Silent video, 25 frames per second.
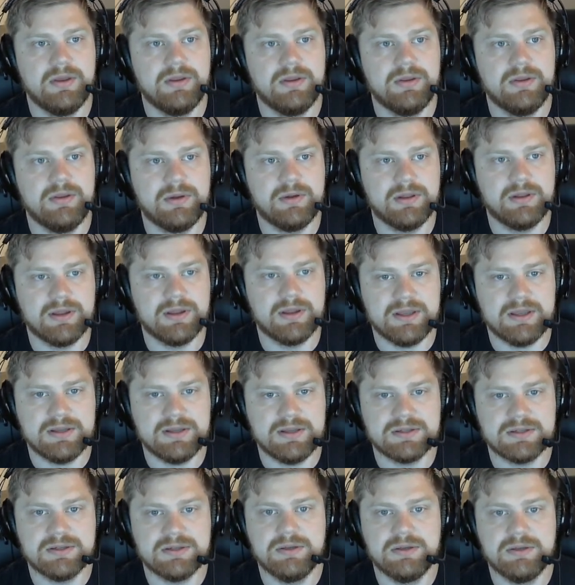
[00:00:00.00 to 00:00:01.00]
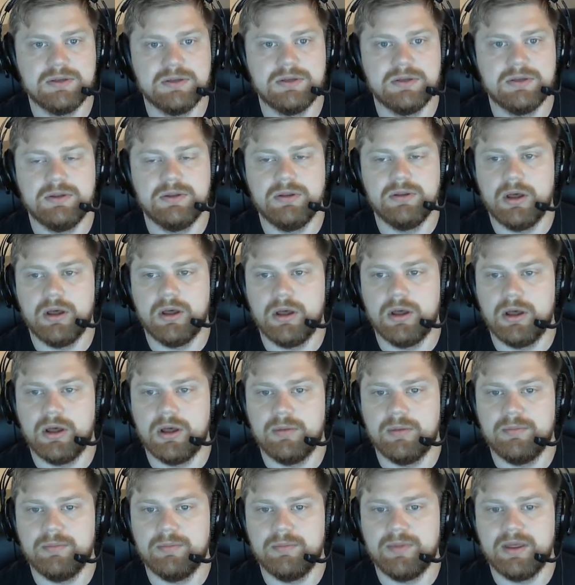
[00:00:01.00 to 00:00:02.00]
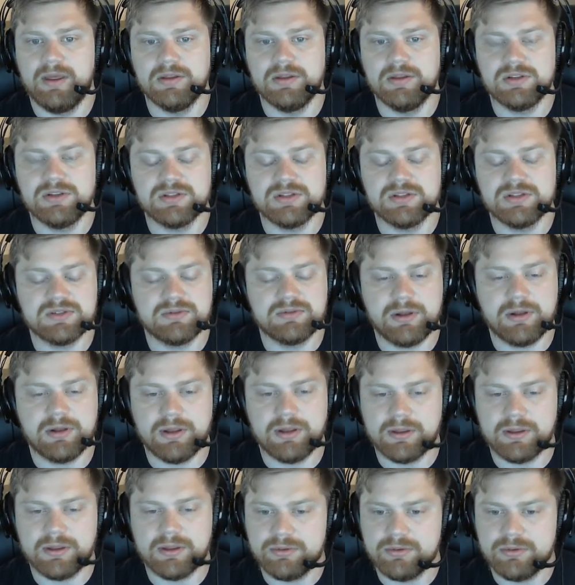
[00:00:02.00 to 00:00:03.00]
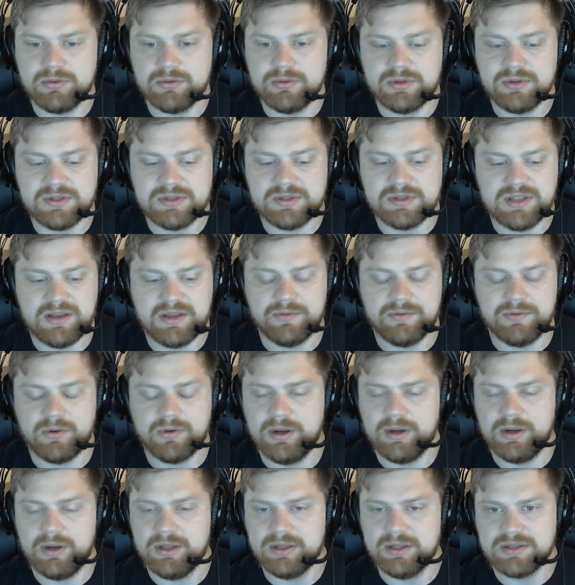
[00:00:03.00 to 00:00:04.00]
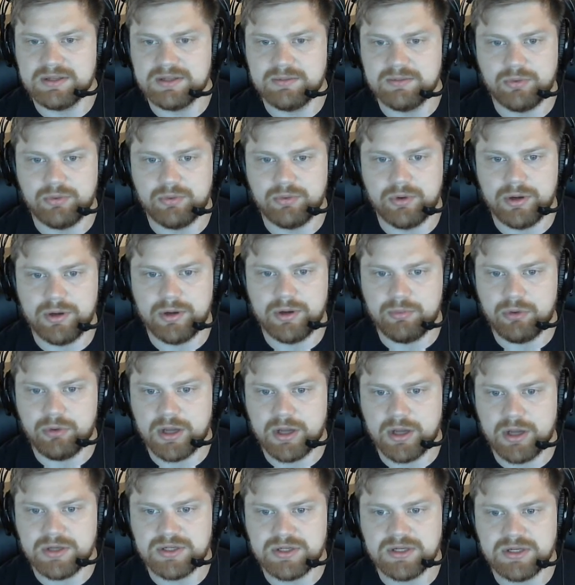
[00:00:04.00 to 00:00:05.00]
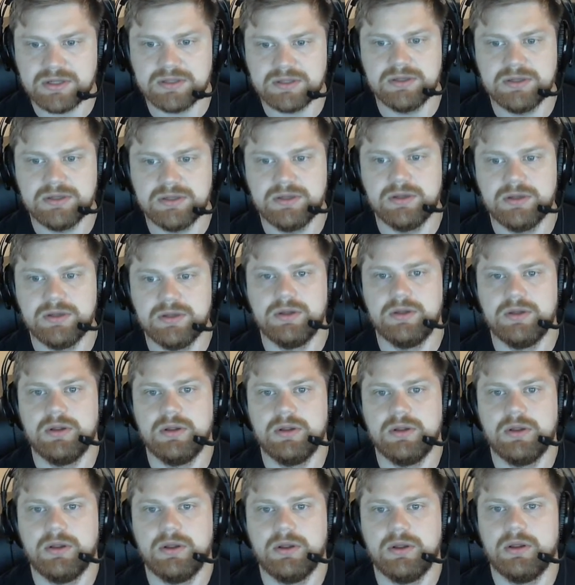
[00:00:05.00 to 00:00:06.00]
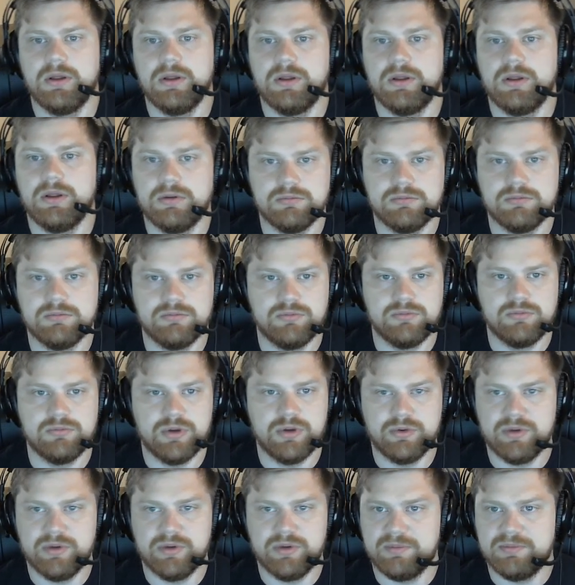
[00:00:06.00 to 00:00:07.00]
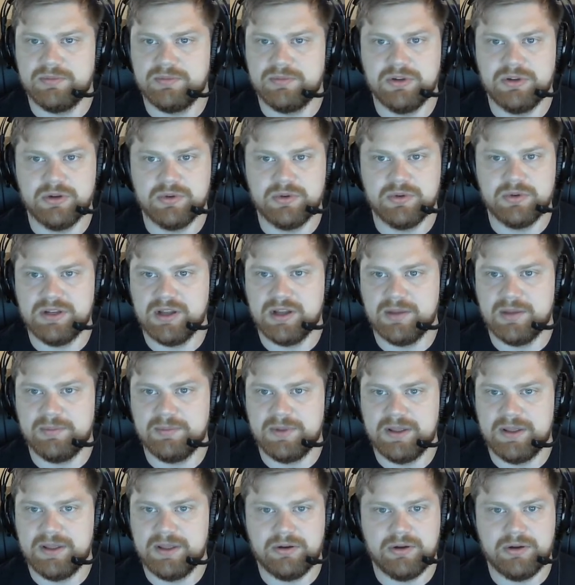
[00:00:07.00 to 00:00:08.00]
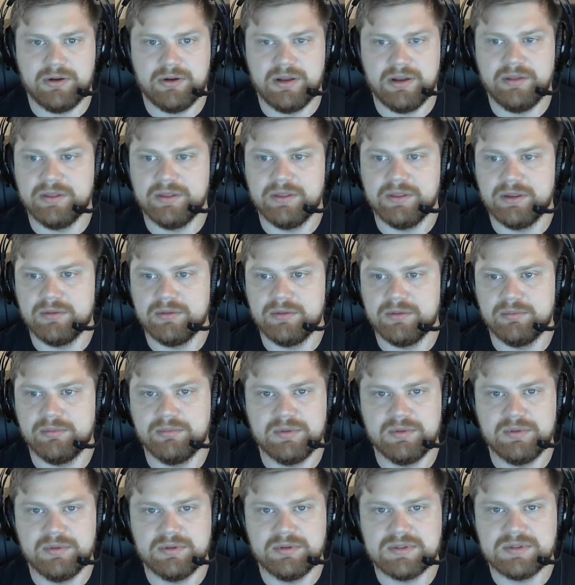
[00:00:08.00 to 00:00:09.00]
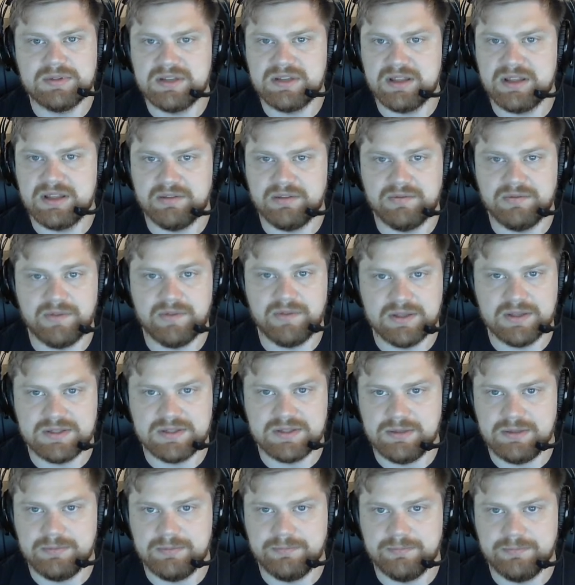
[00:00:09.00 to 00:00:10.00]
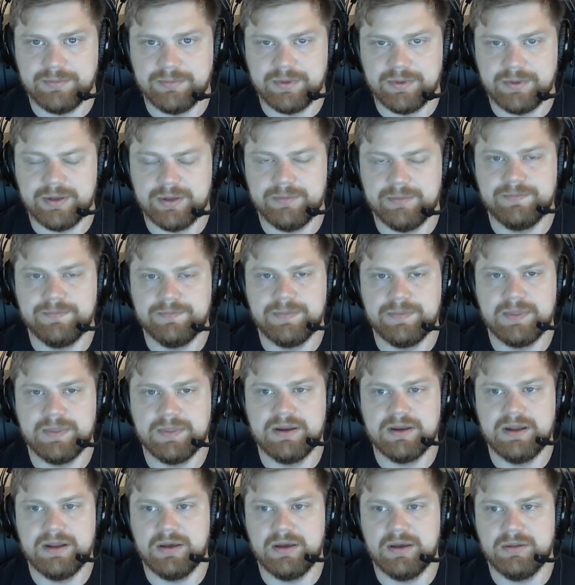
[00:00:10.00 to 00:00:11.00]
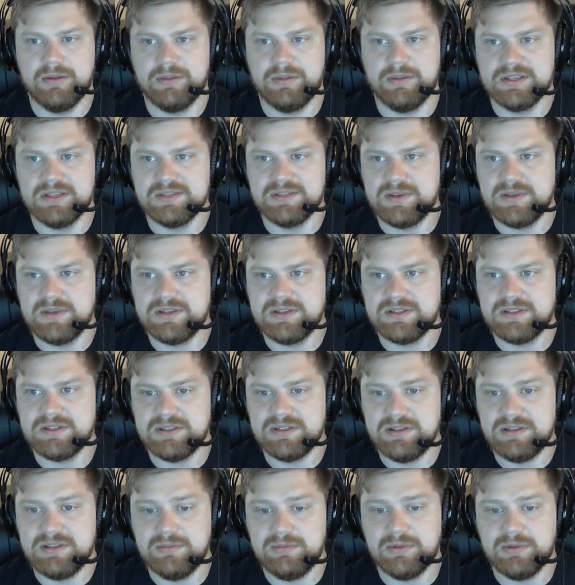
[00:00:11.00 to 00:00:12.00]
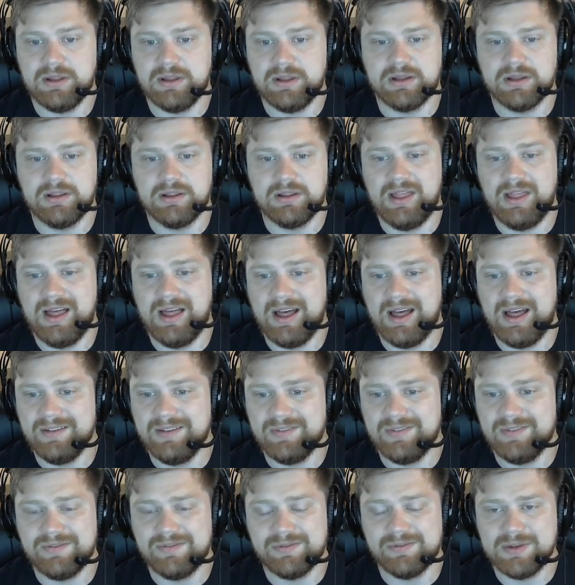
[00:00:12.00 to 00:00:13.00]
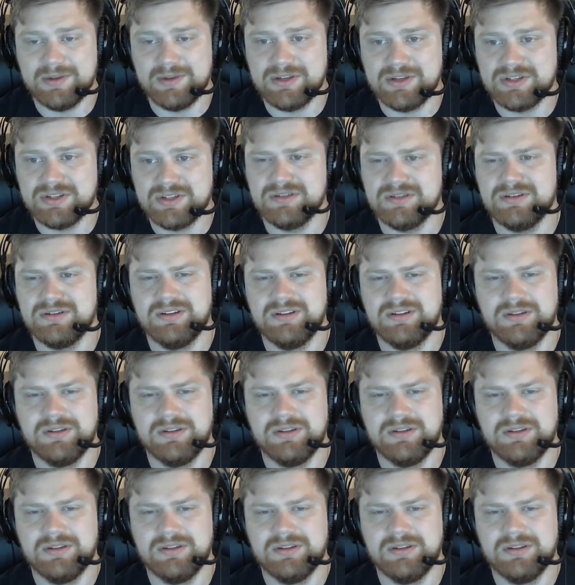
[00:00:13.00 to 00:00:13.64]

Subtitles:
You click it, and just click through the stuff, creating a temporary project. You don't need to update or anything. It's nothing fancy. Okay. Now, this may seem like a lot of information.